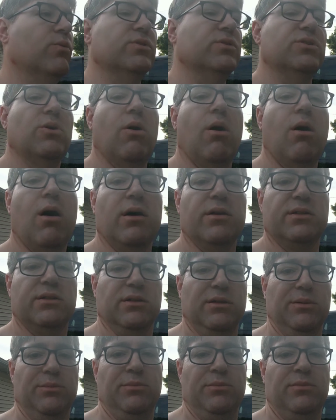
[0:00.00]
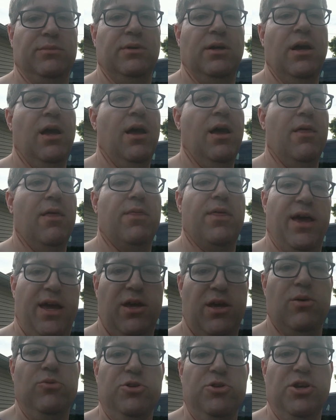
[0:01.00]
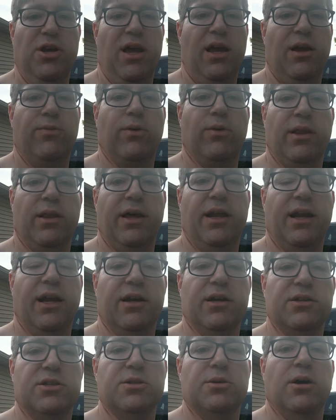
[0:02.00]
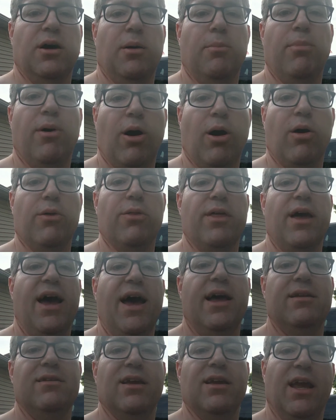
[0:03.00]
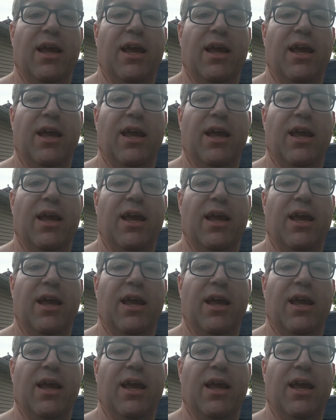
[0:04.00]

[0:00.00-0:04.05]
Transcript: was awesome. Thank you, Jake, for letting us borrow that,